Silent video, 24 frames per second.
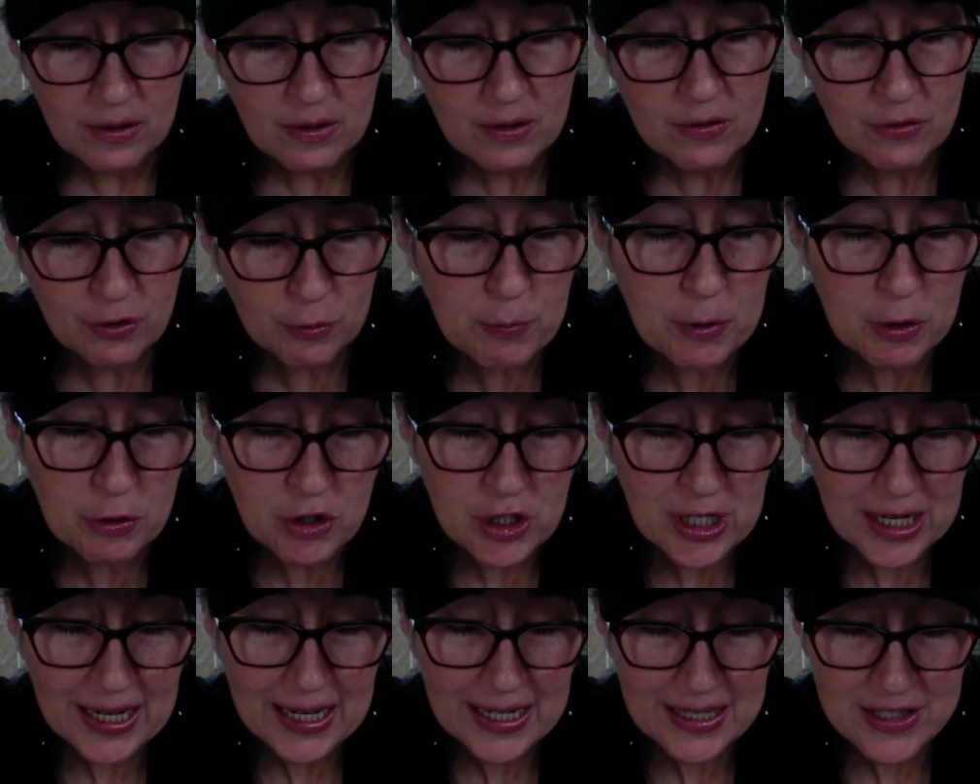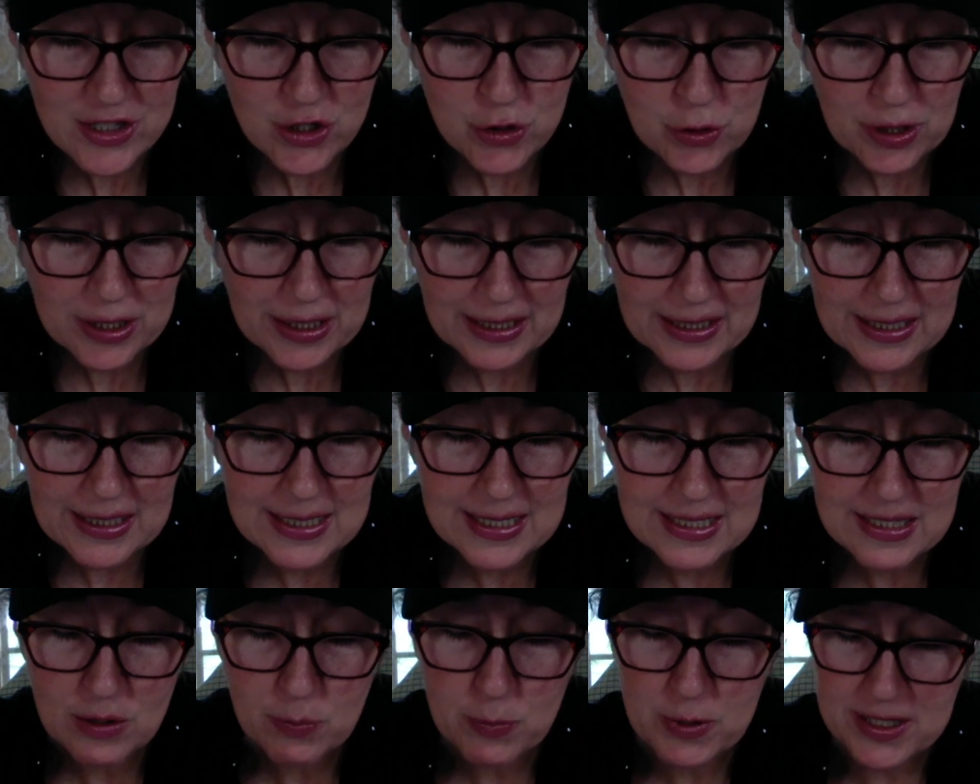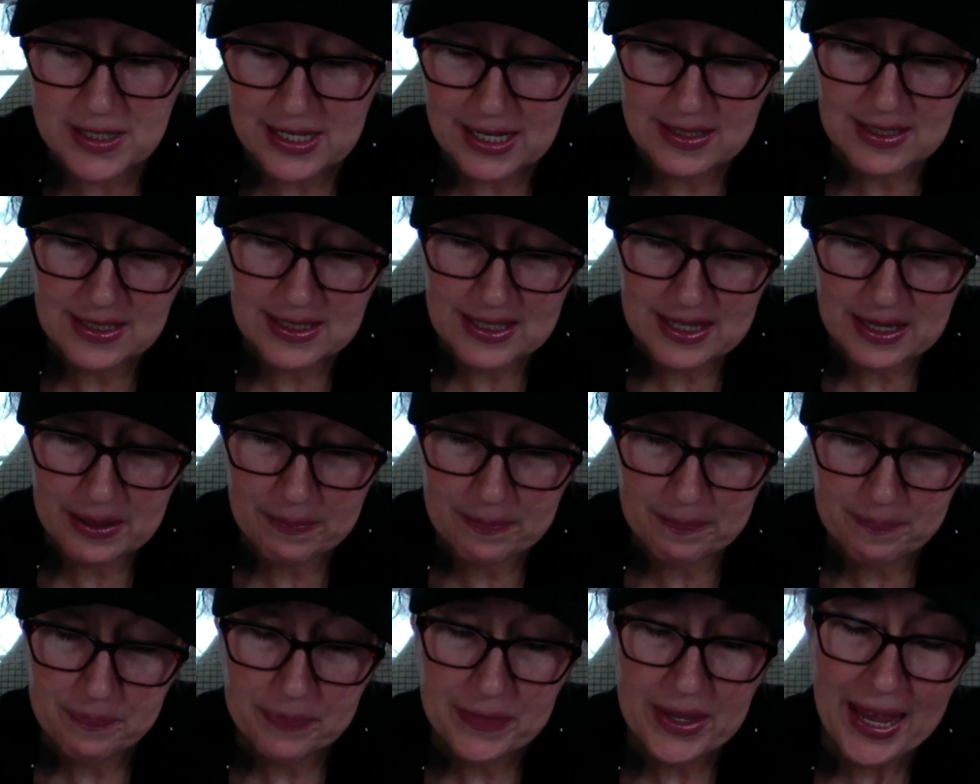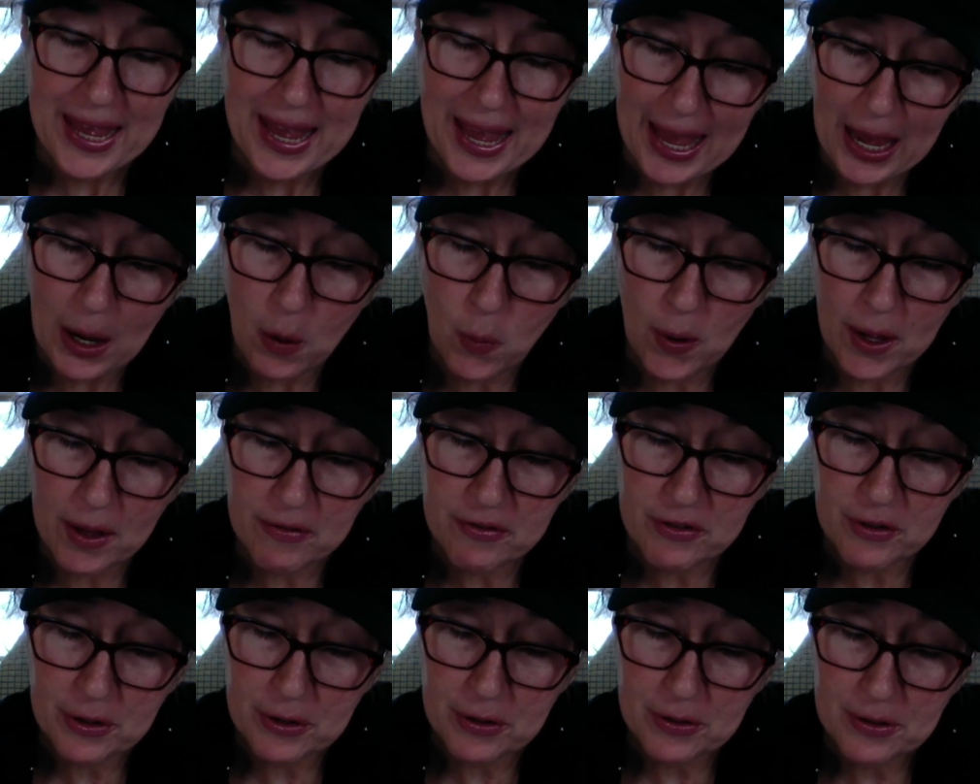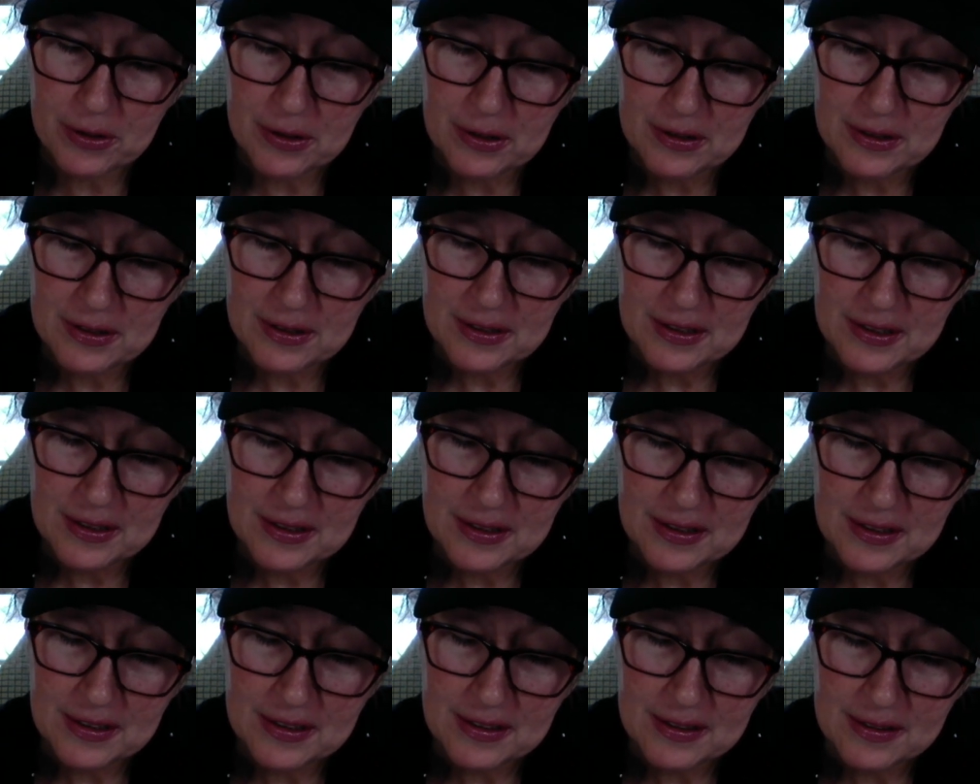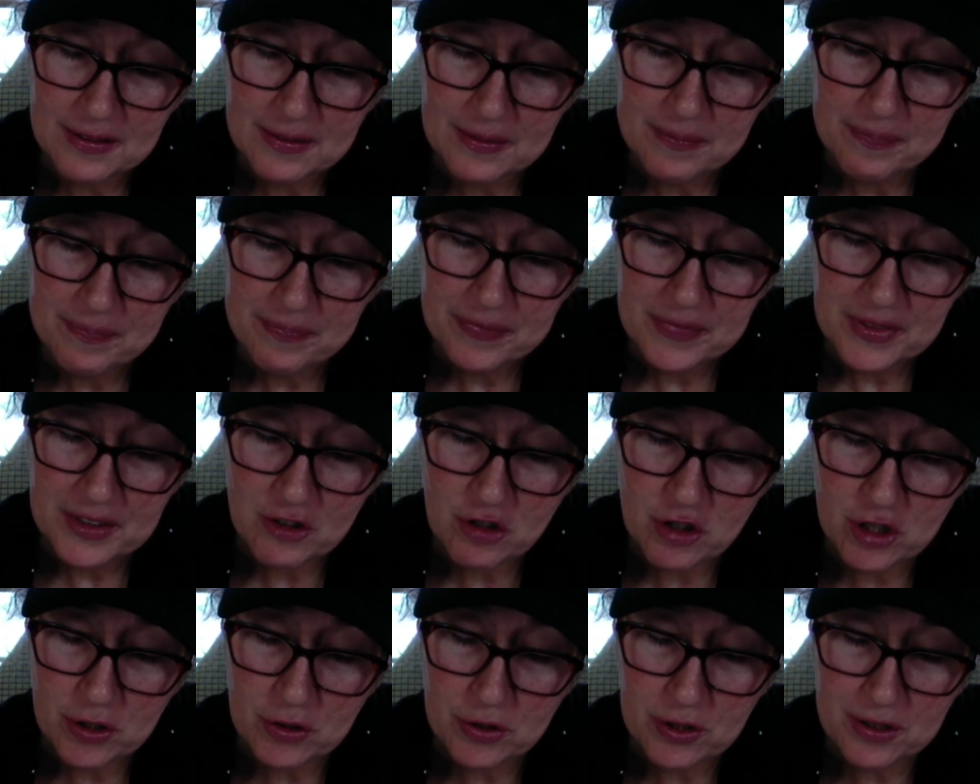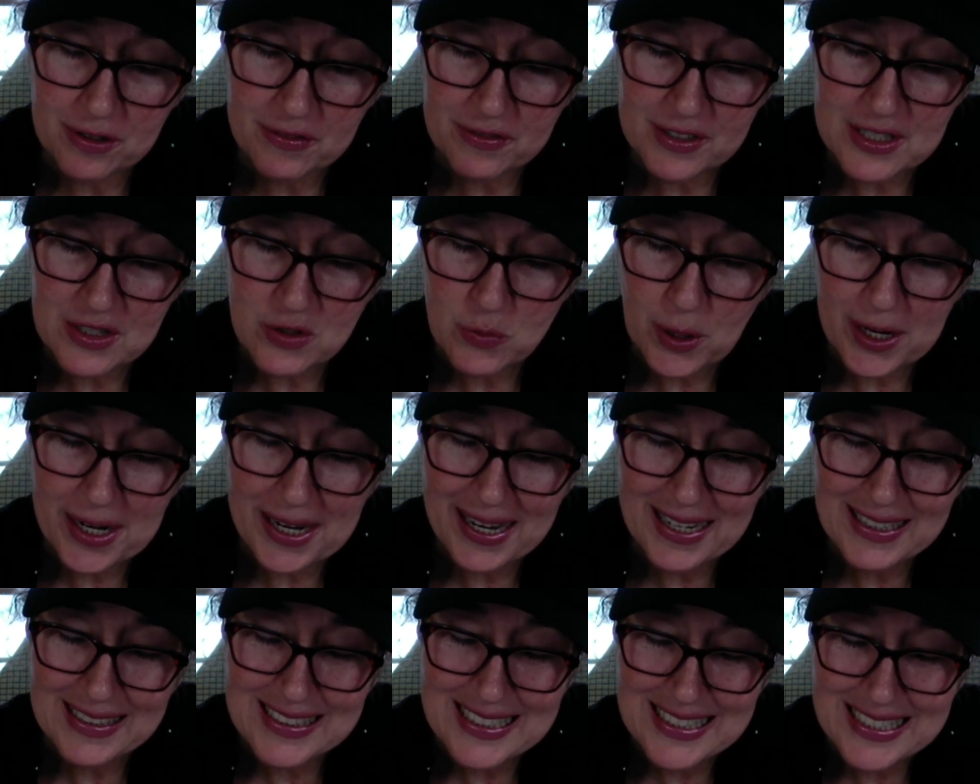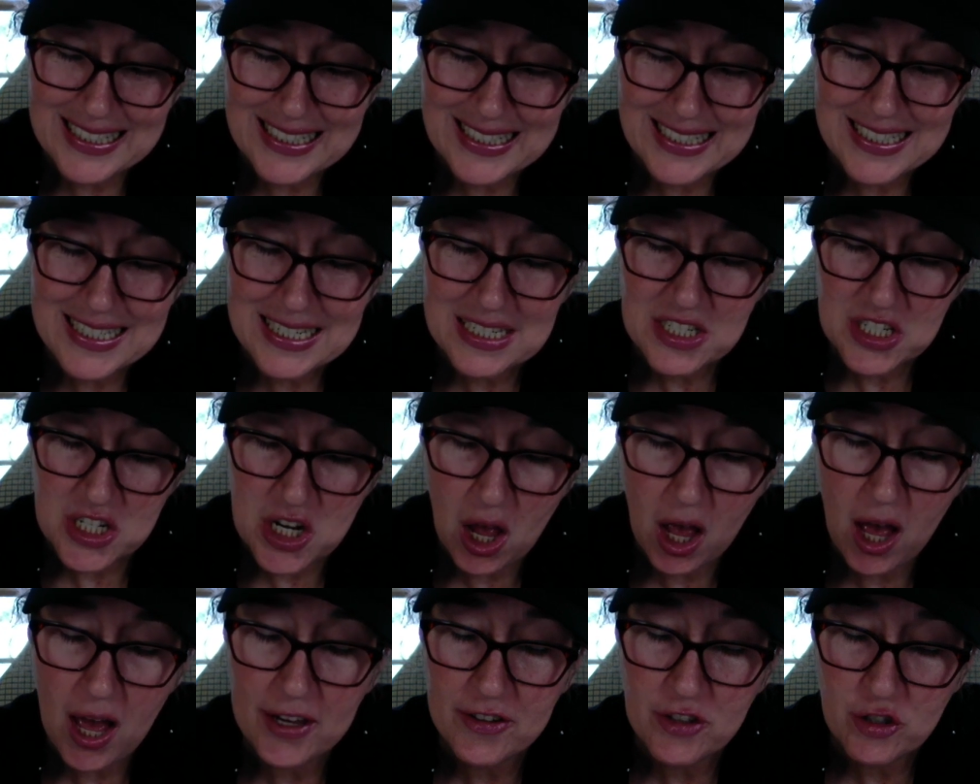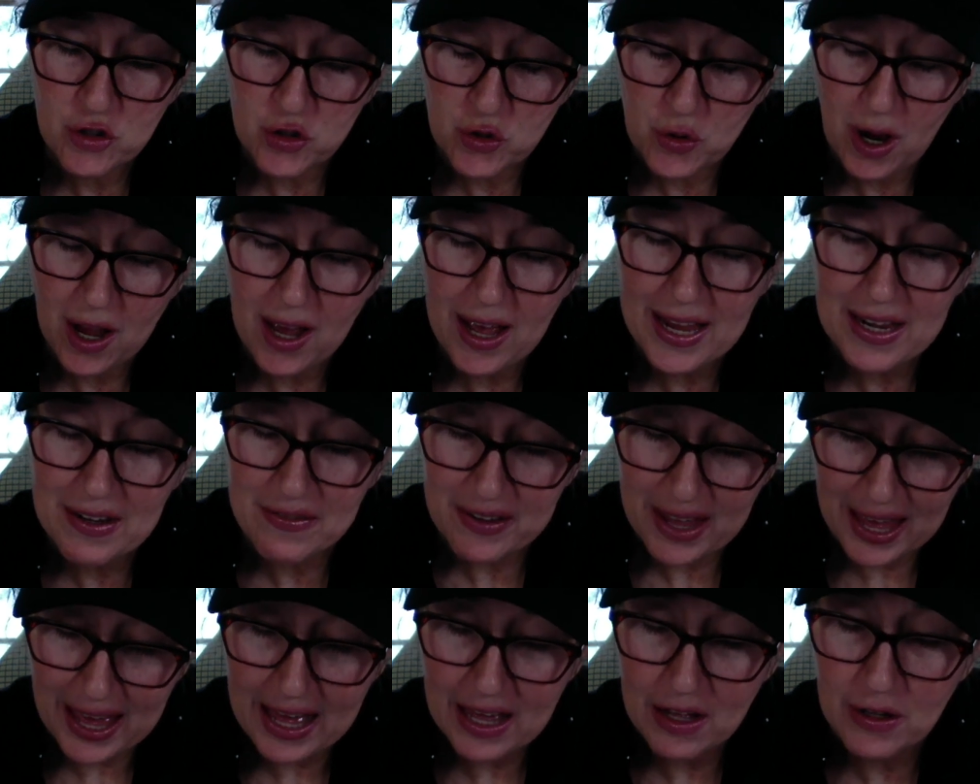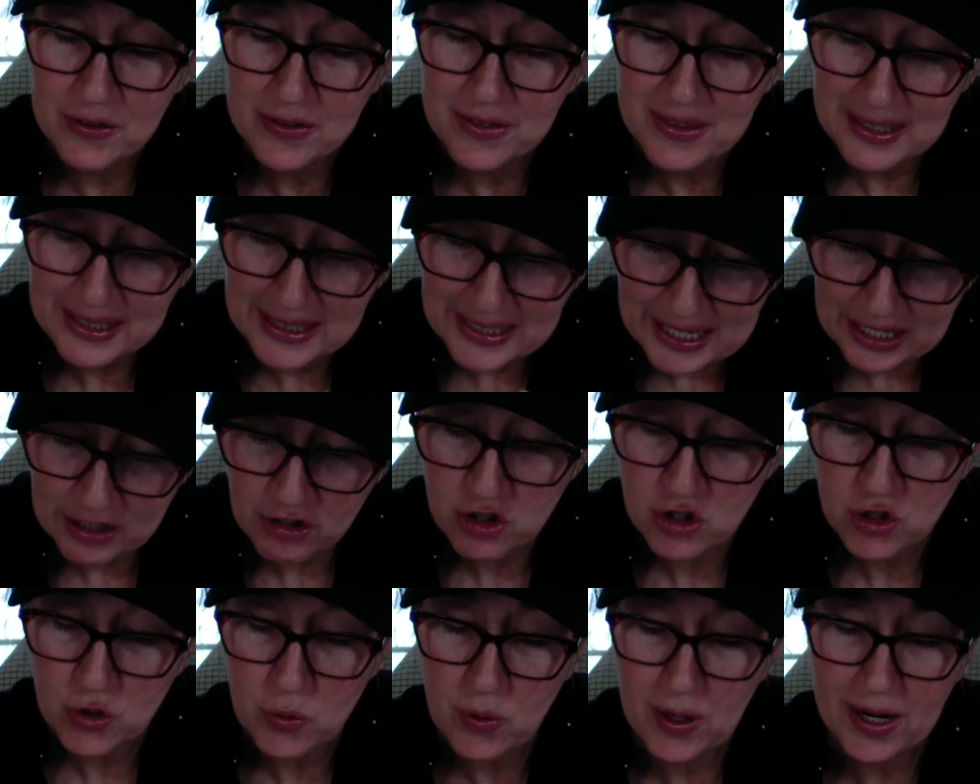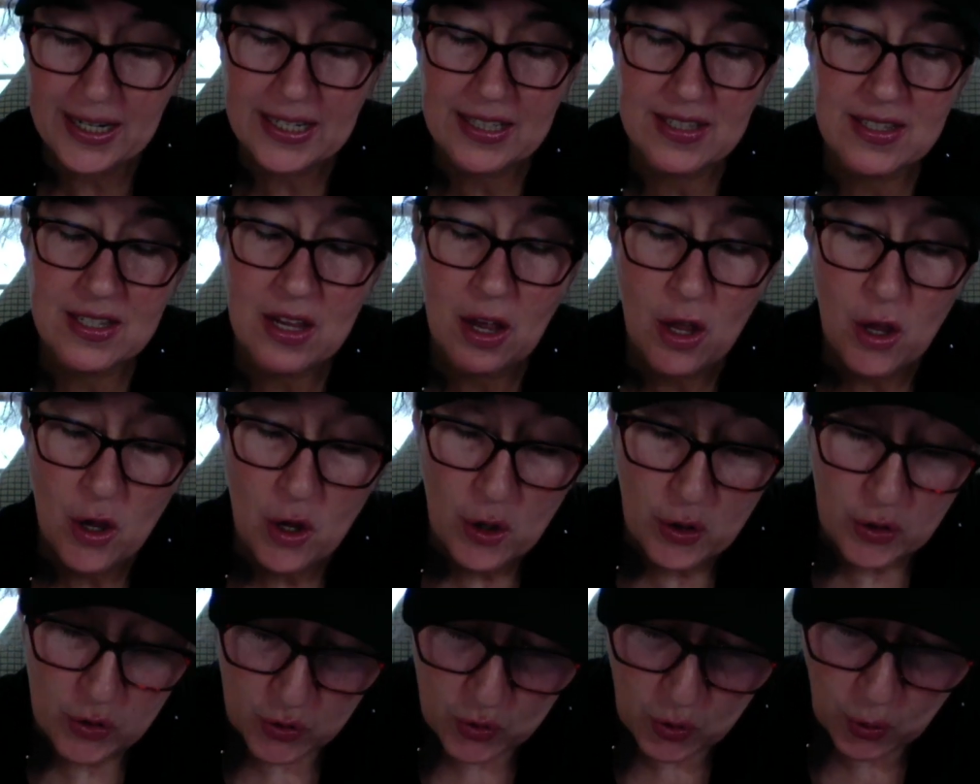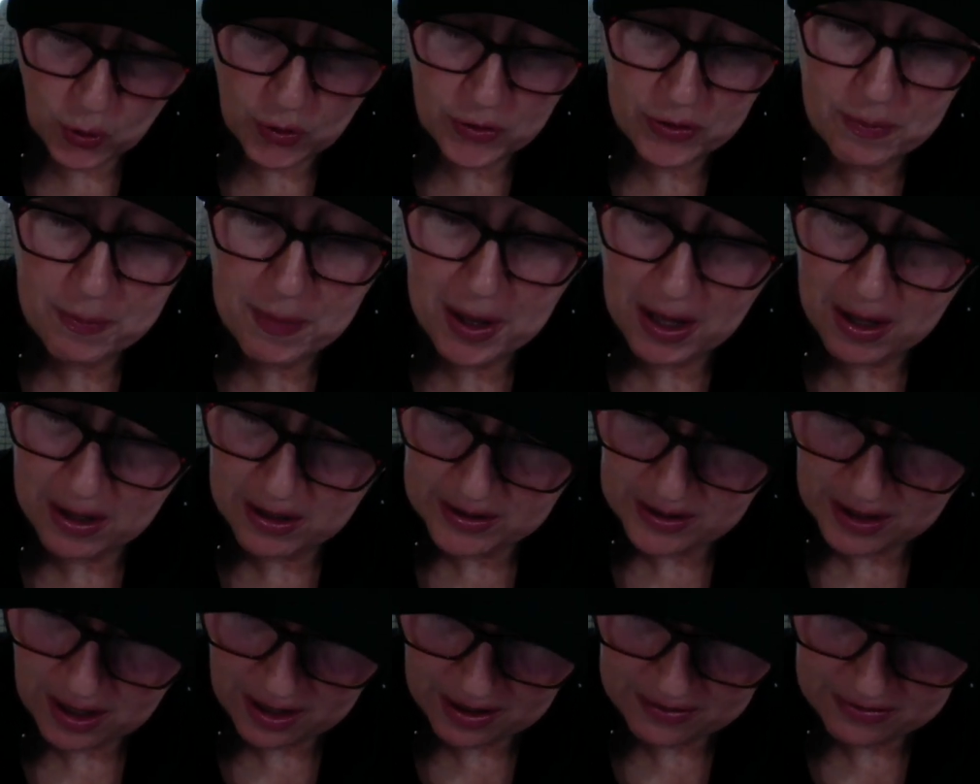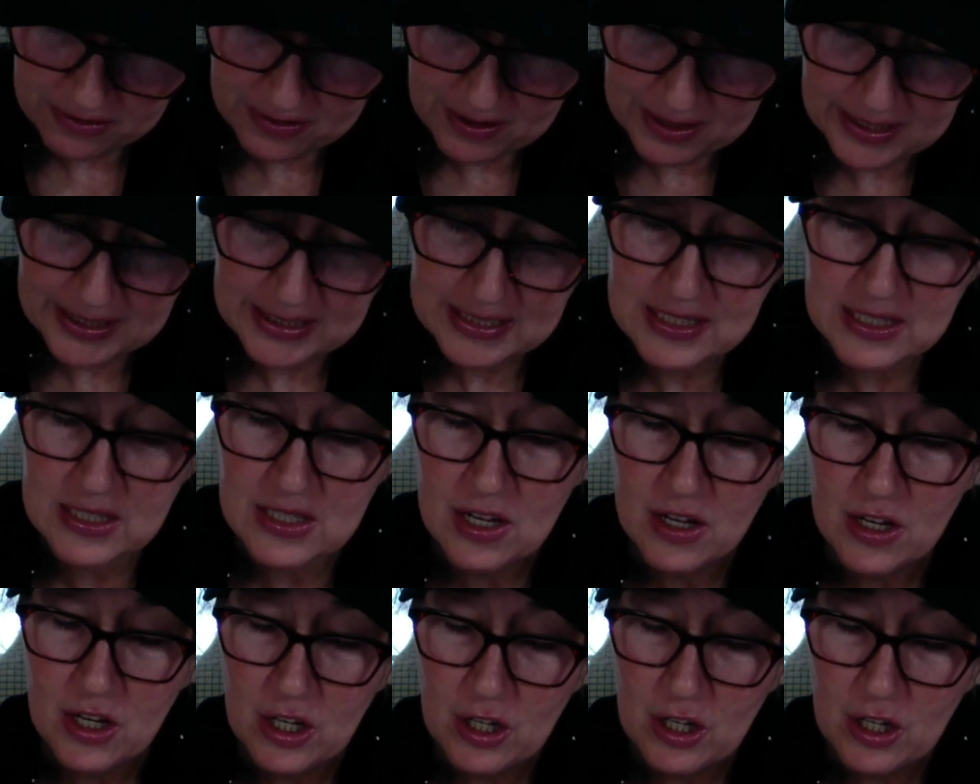for Moshe had stricken and dispossessed them. However, the children of Israel did not drive out the Geshurites nor the Maakathites.